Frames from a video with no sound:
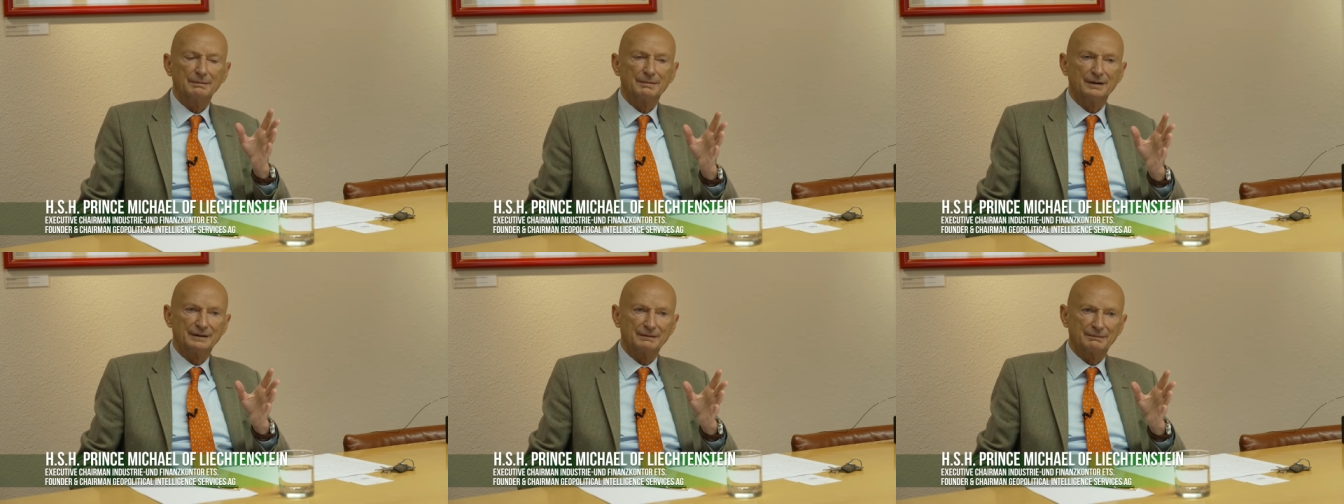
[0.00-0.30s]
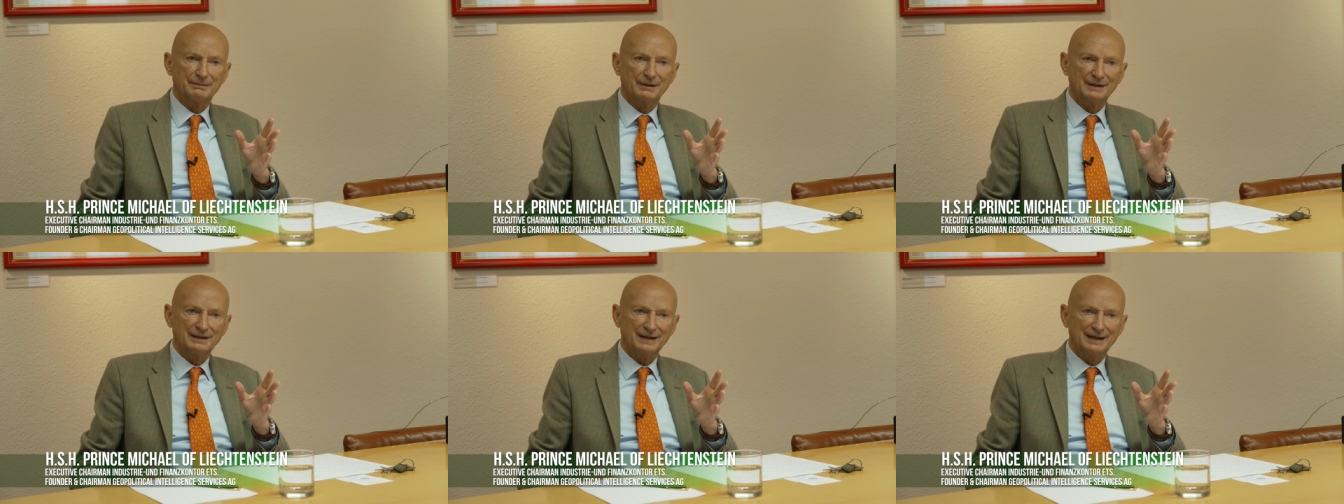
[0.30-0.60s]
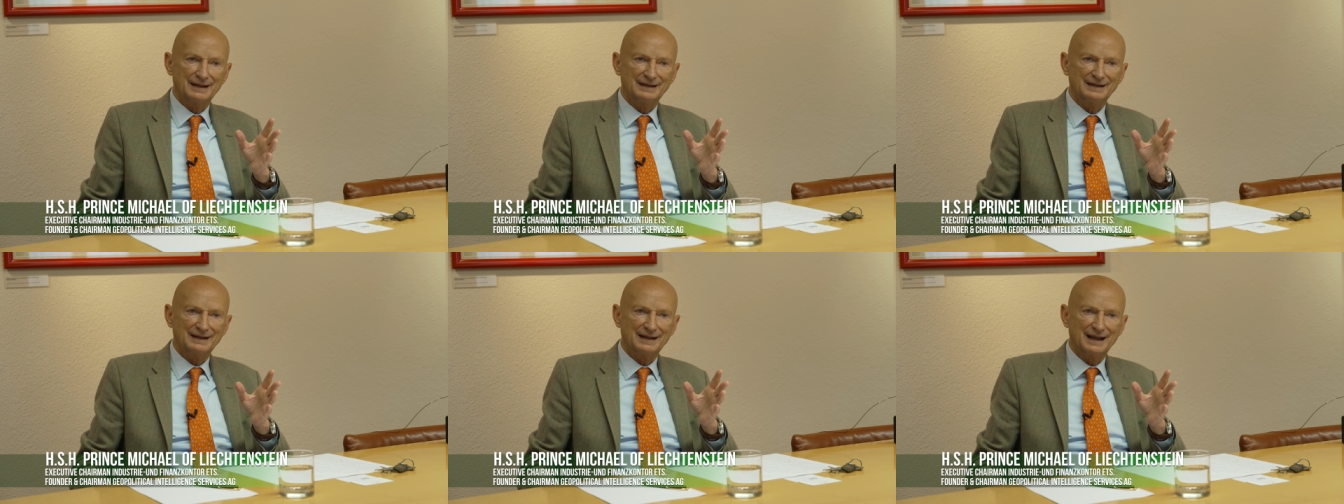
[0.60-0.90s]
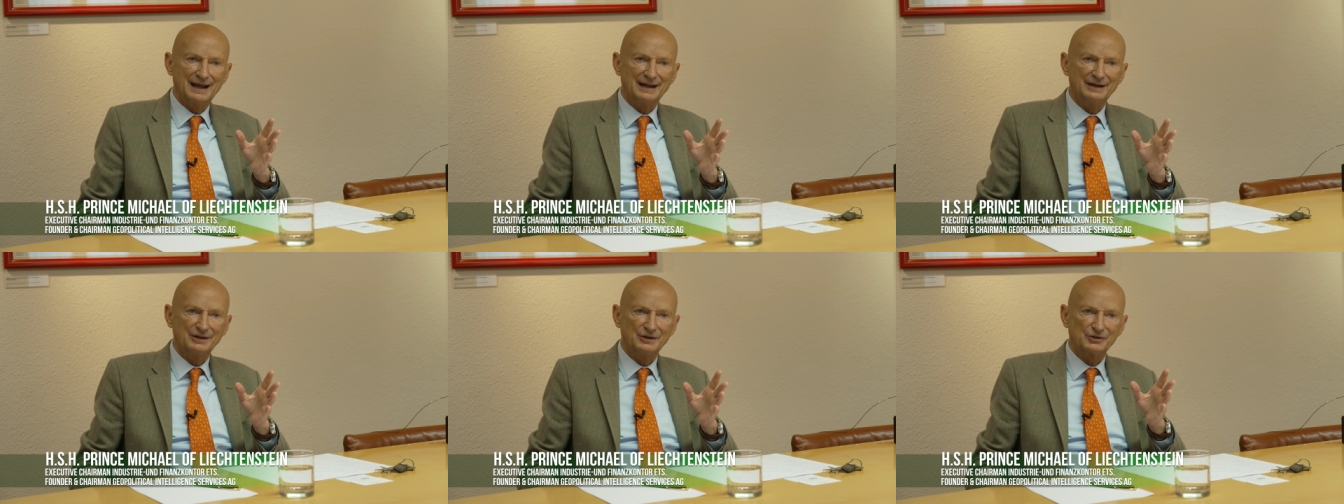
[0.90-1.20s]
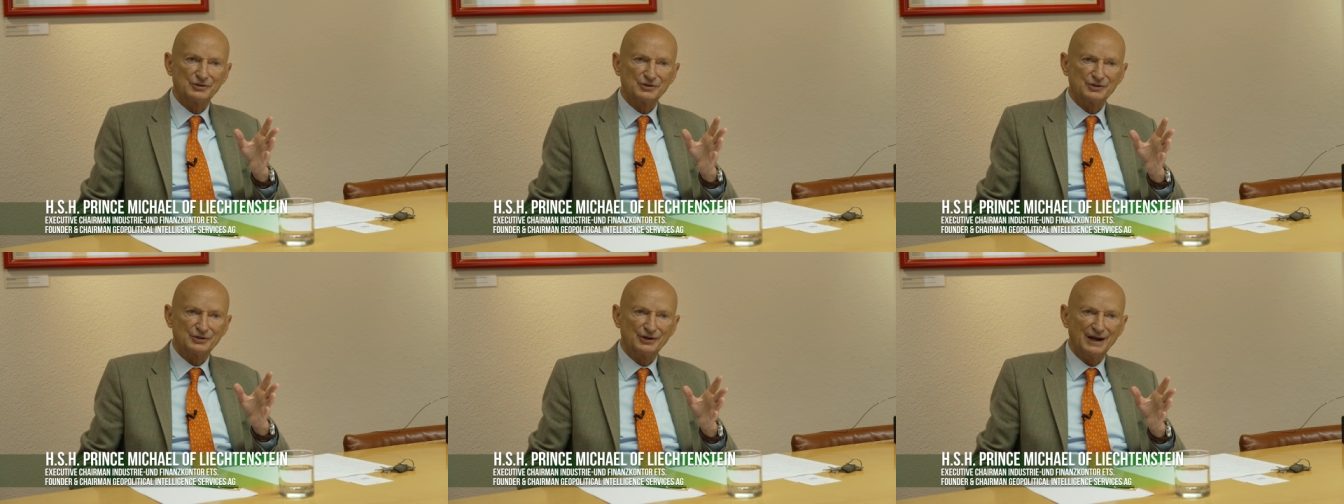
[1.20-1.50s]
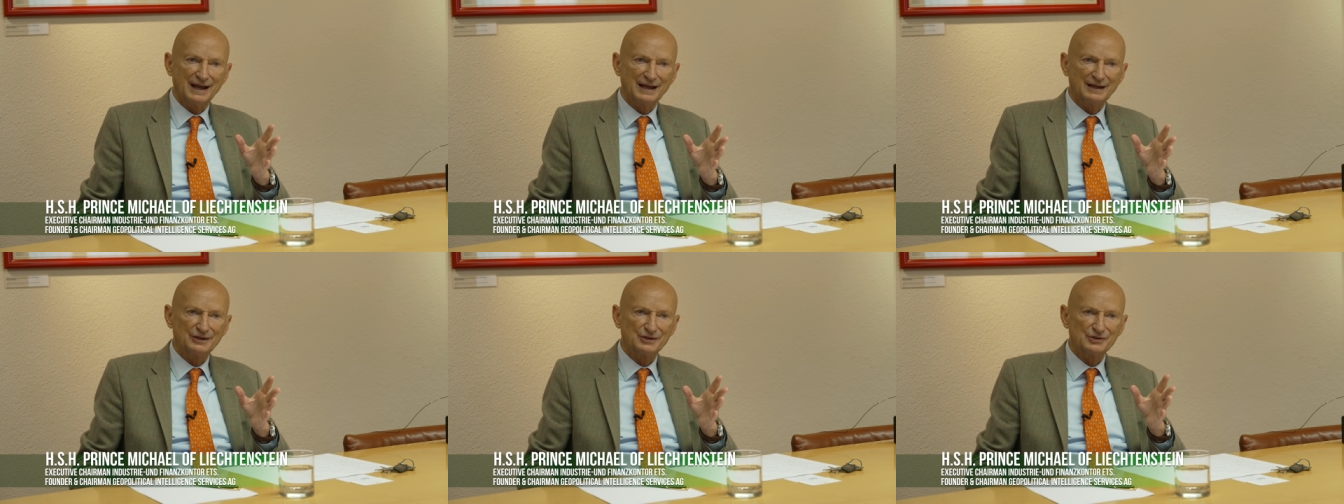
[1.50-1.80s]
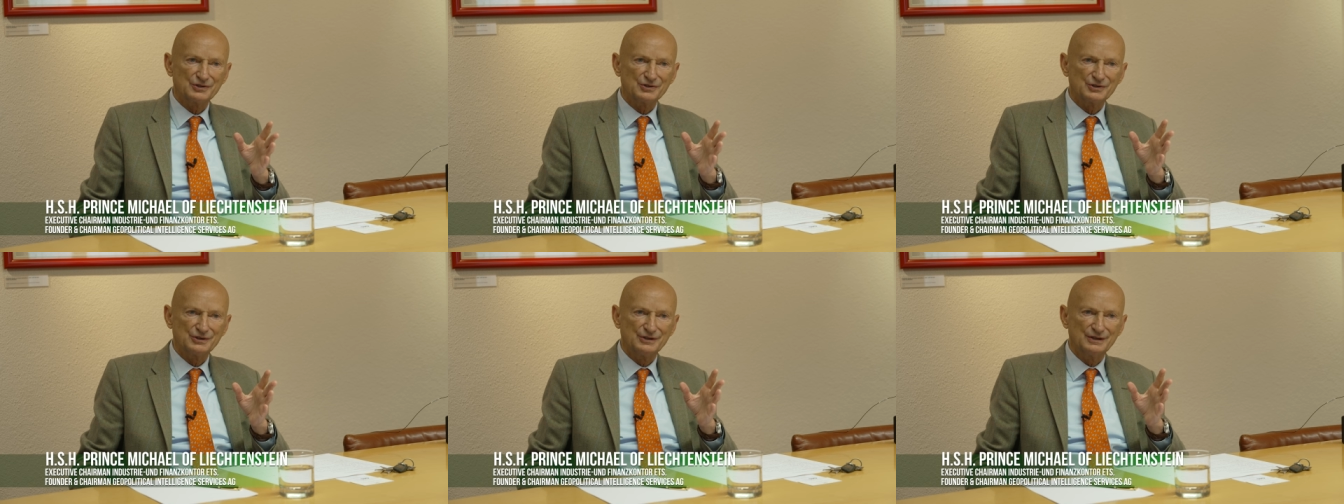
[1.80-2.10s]
but, but it can
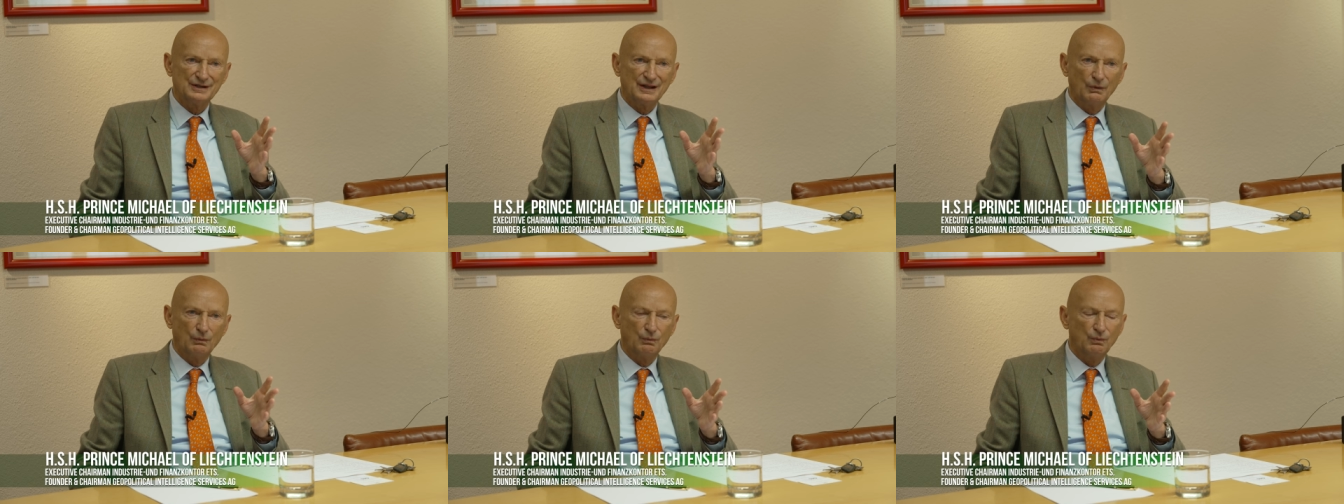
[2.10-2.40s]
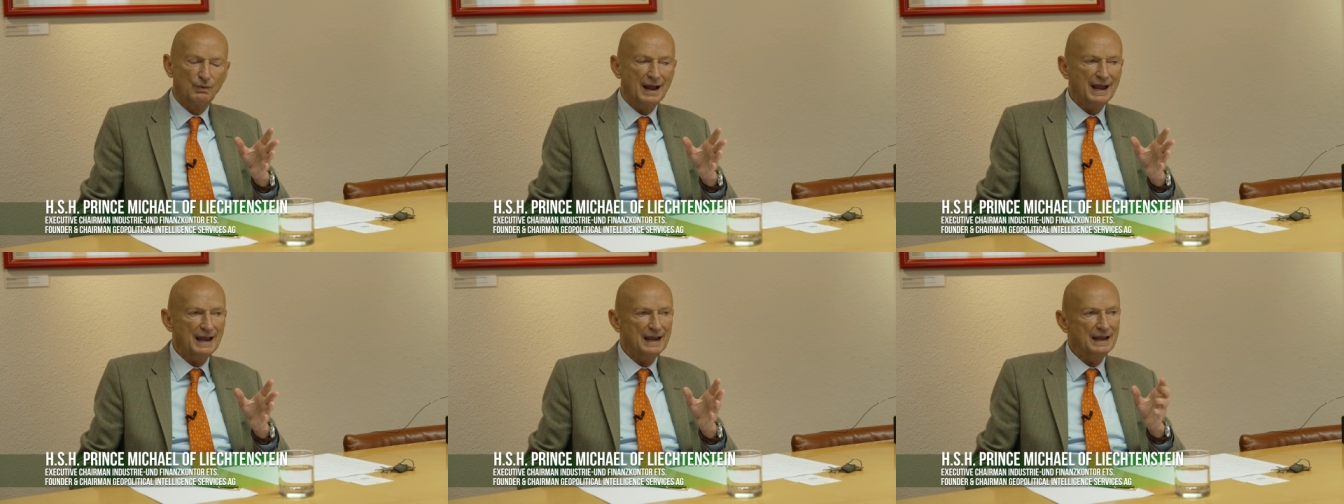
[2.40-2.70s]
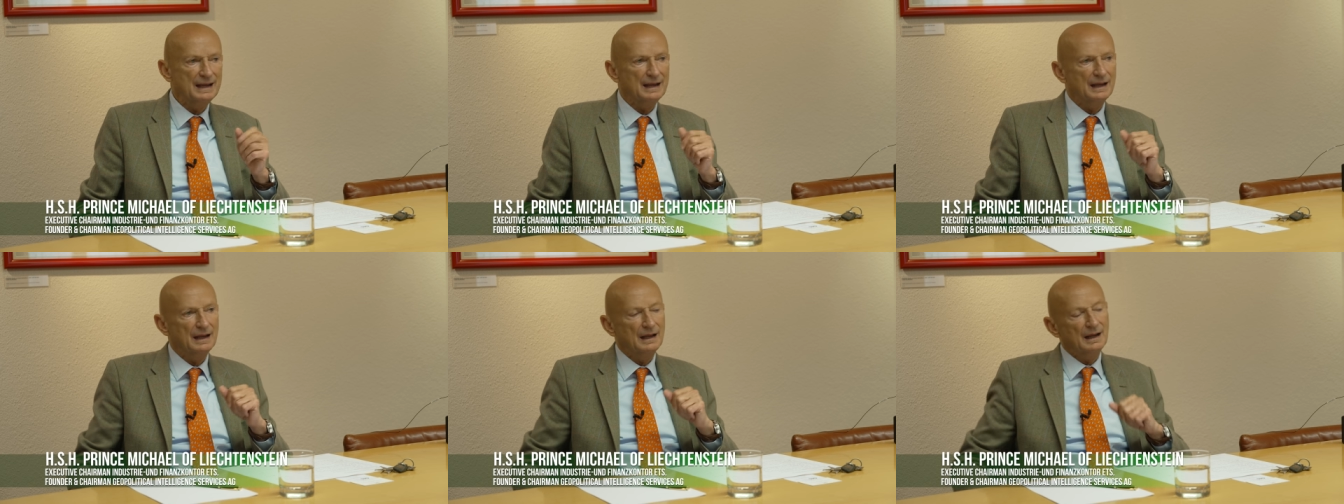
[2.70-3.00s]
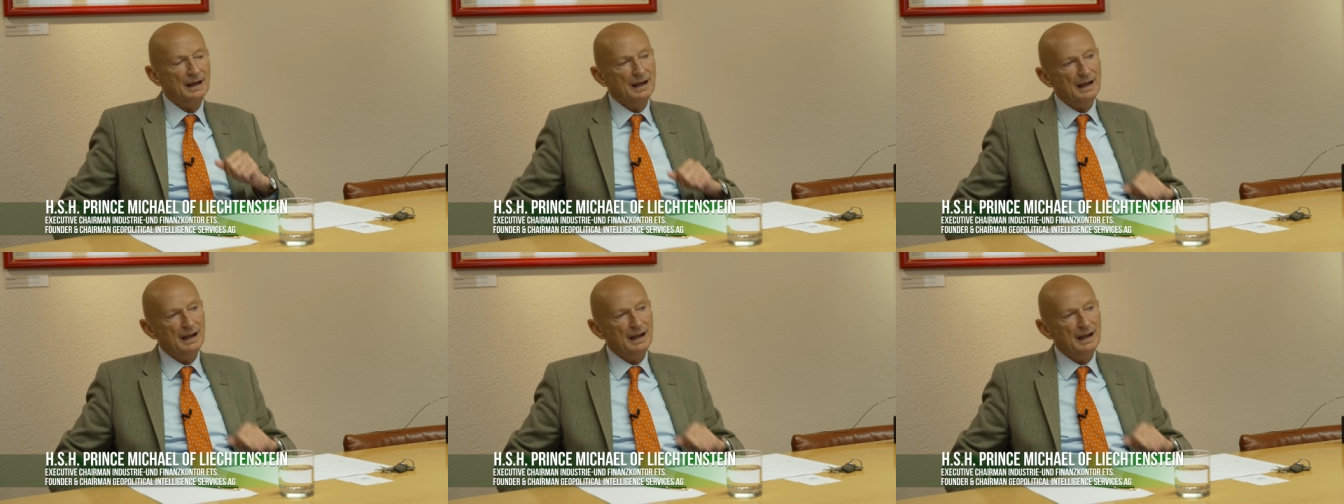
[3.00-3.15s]
strengthen the way,